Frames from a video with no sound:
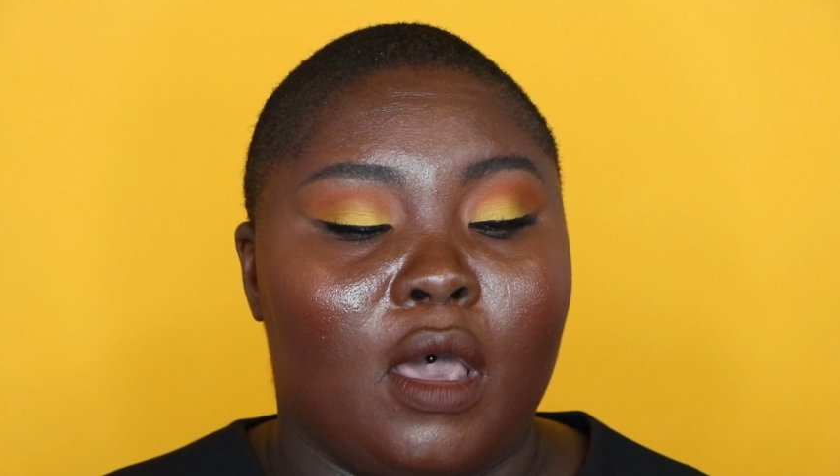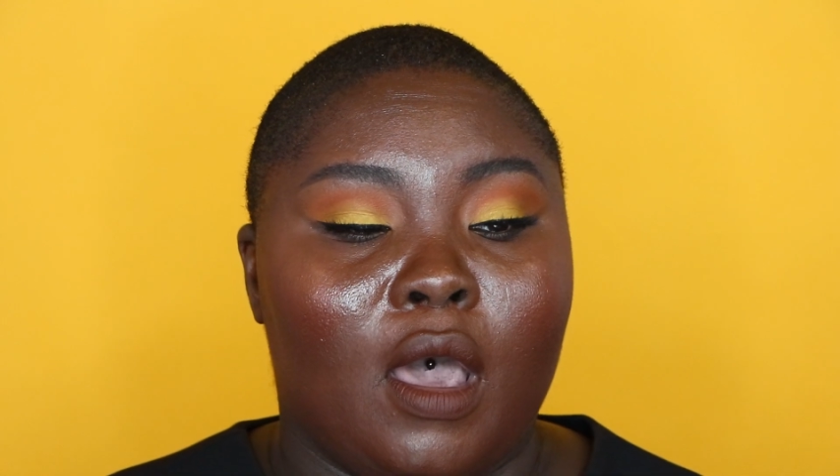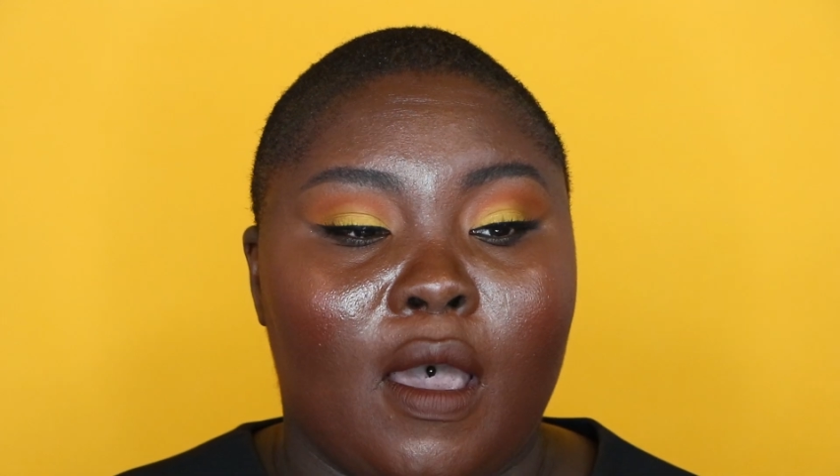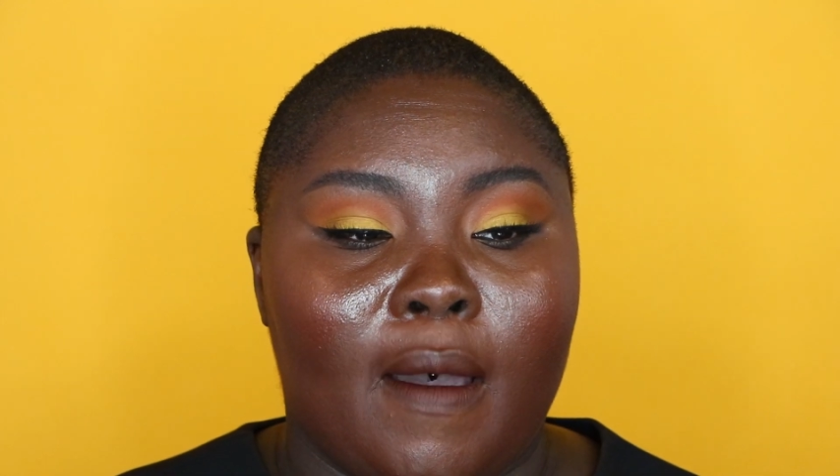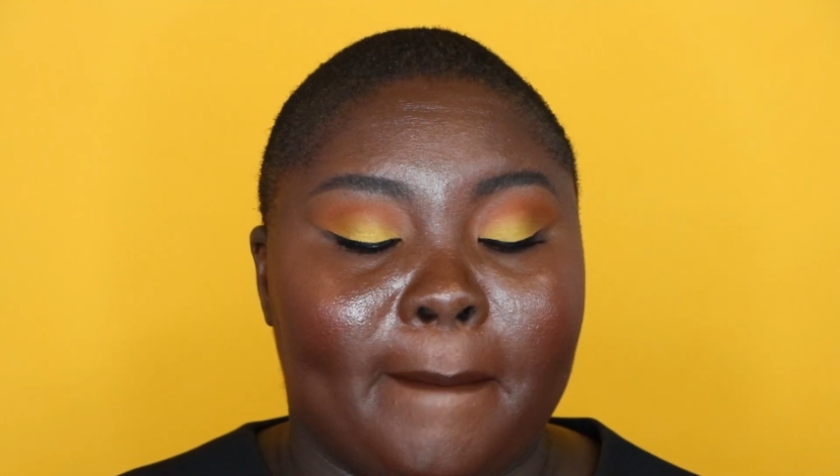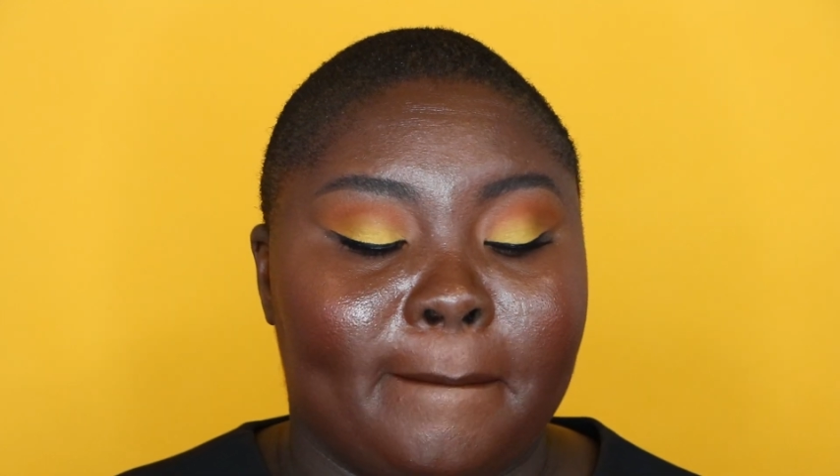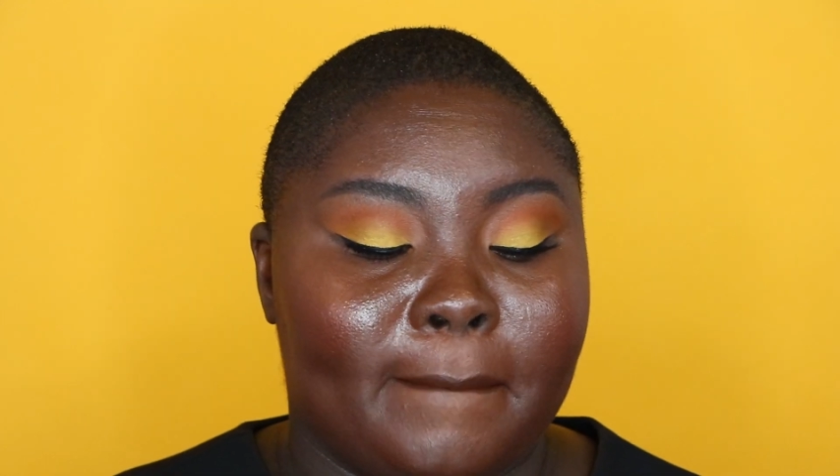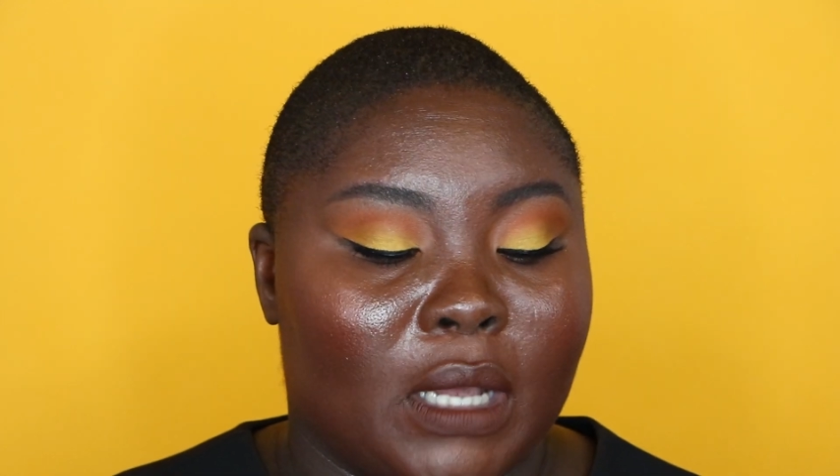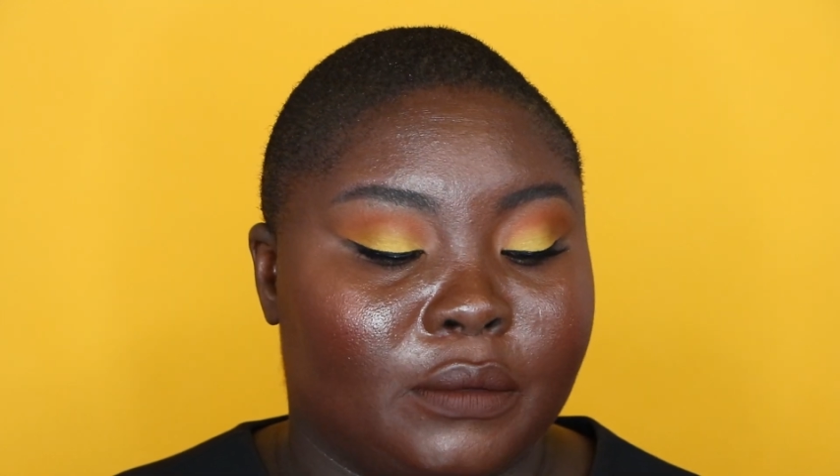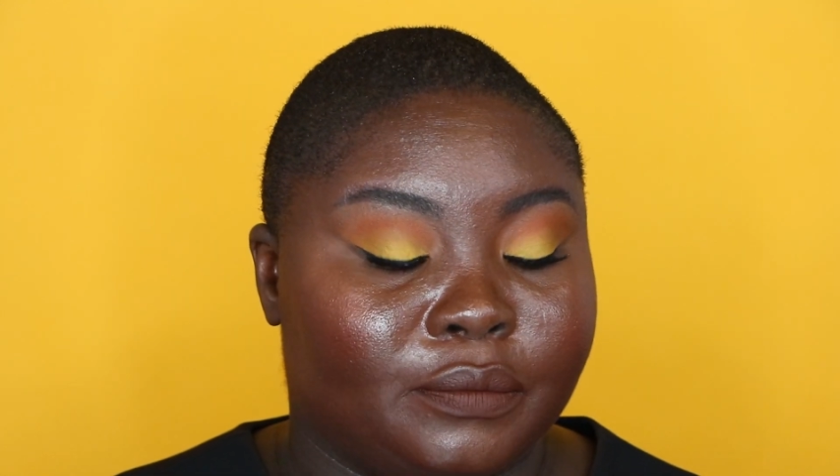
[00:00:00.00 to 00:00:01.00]

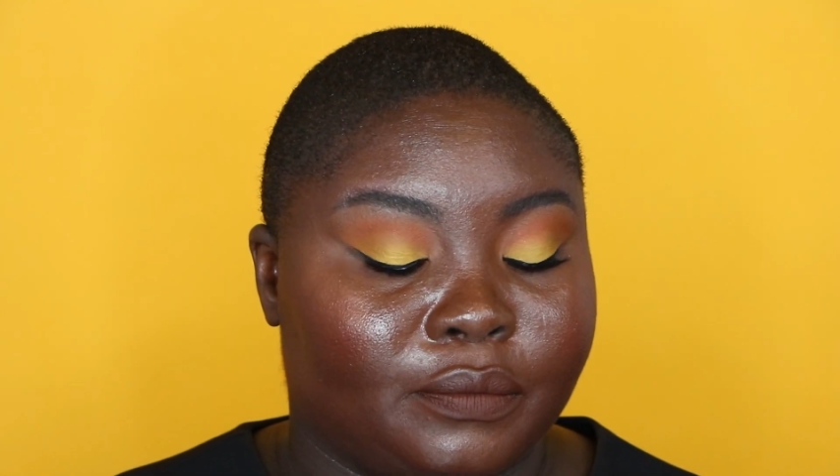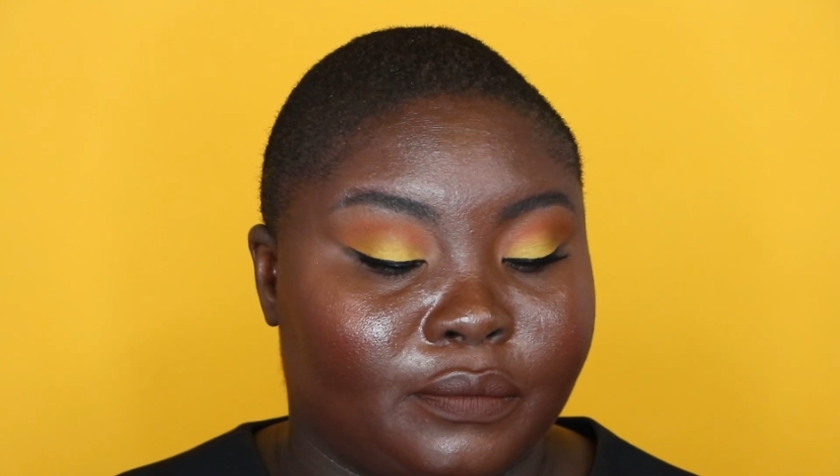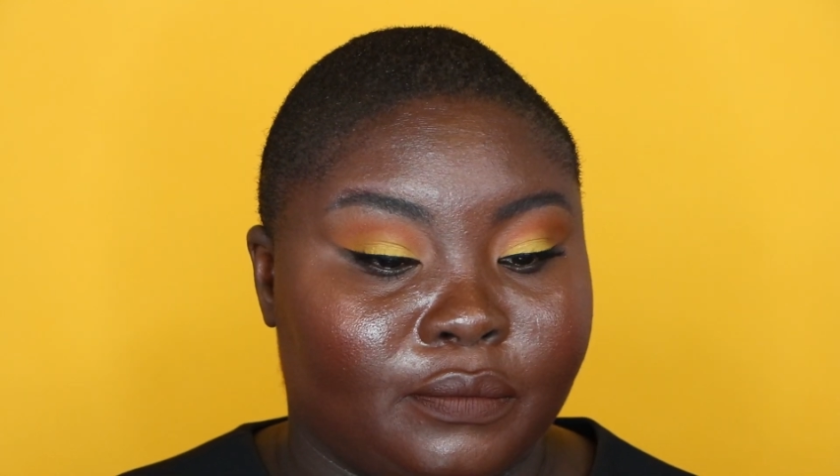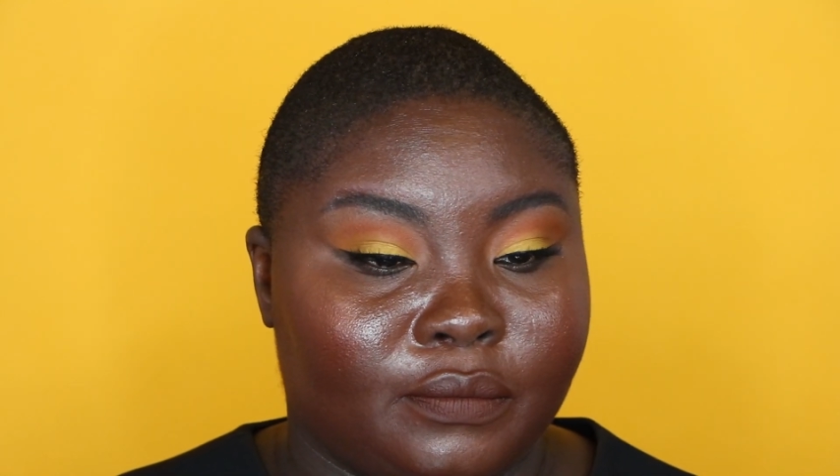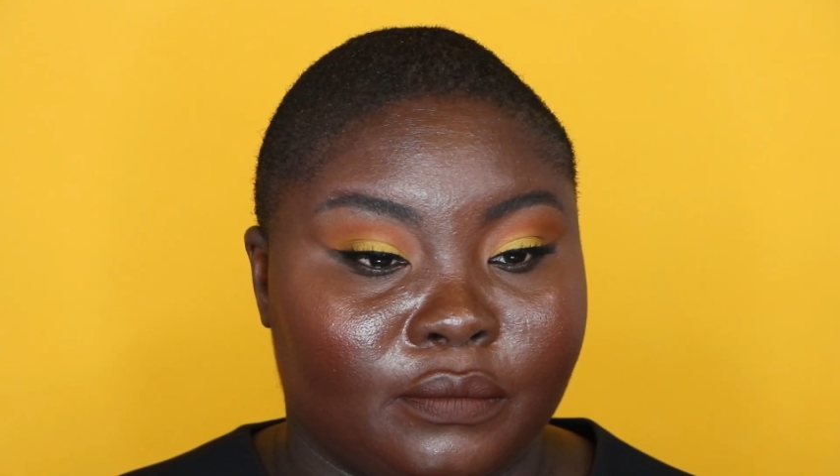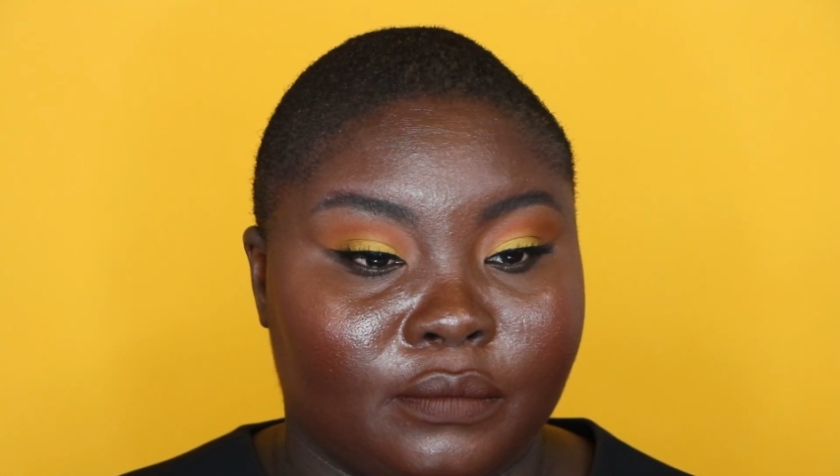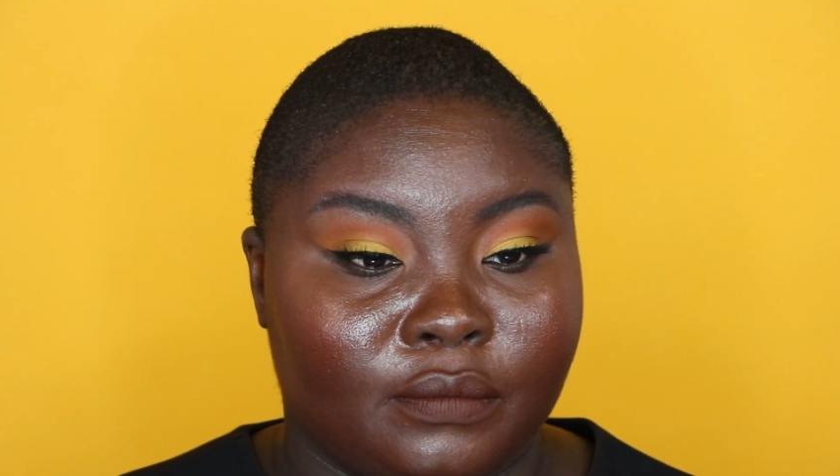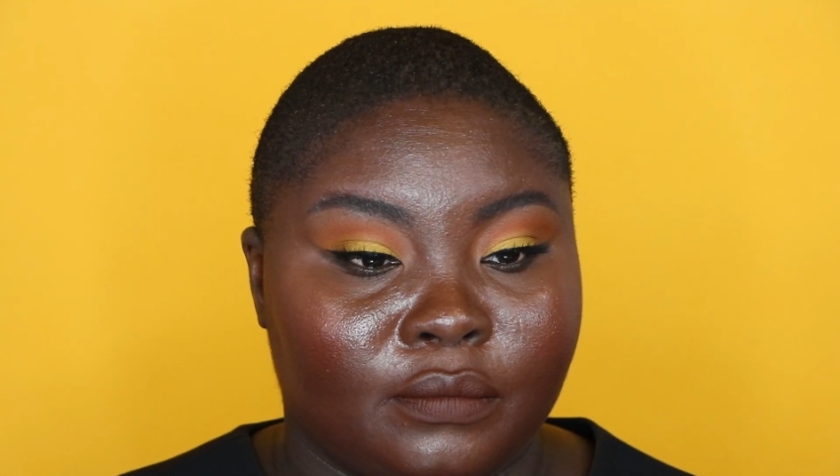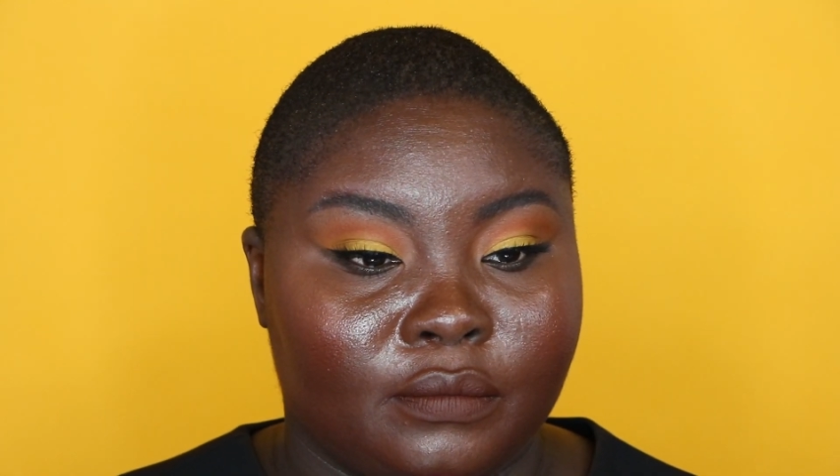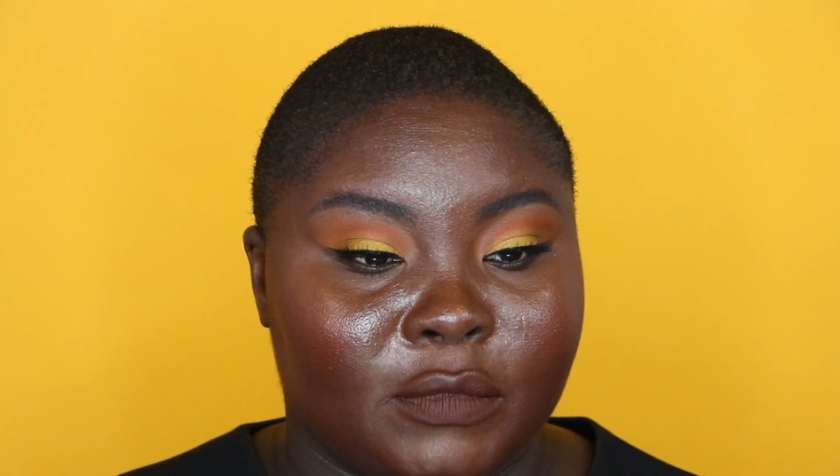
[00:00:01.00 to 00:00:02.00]

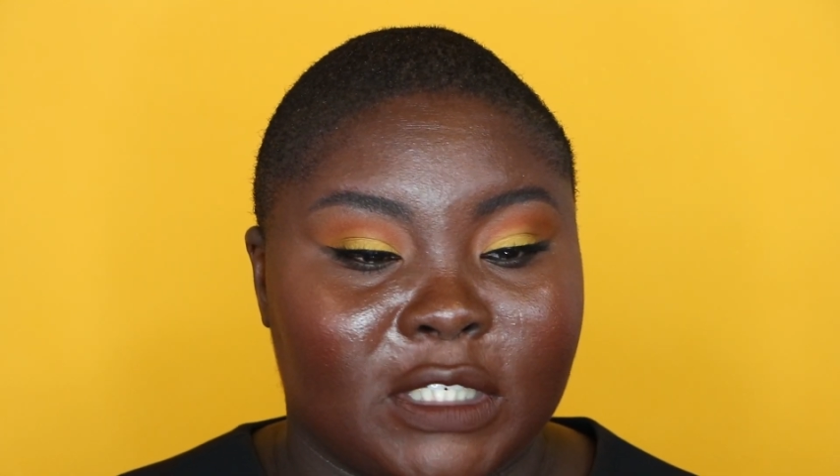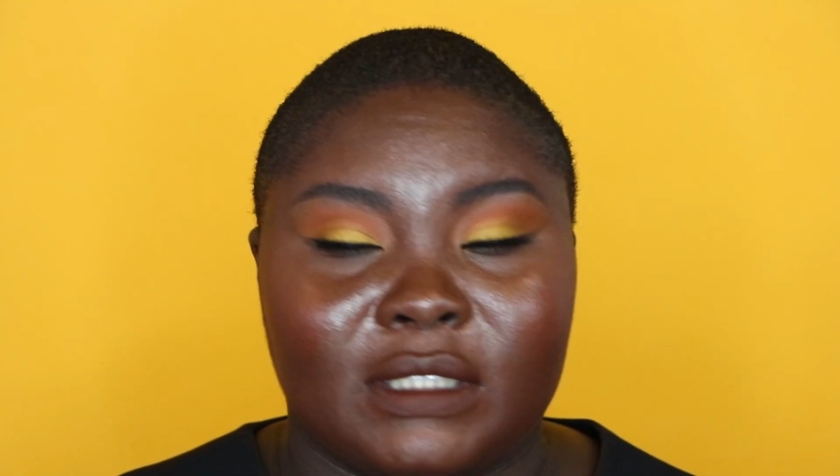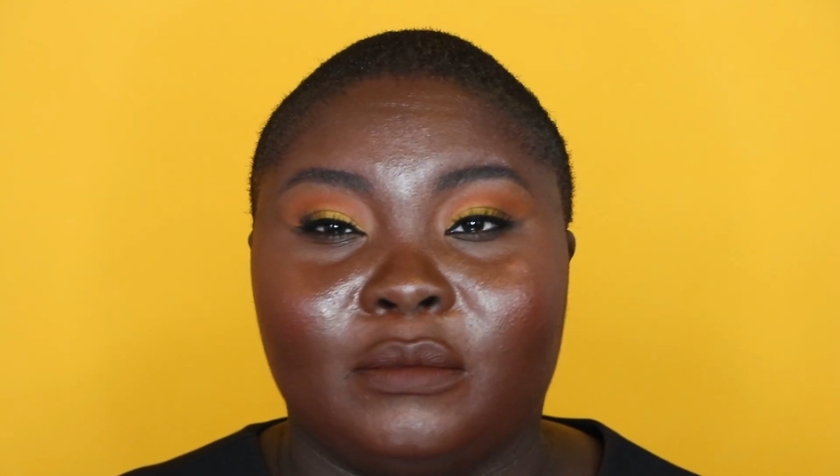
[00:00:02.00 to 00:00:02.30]
Because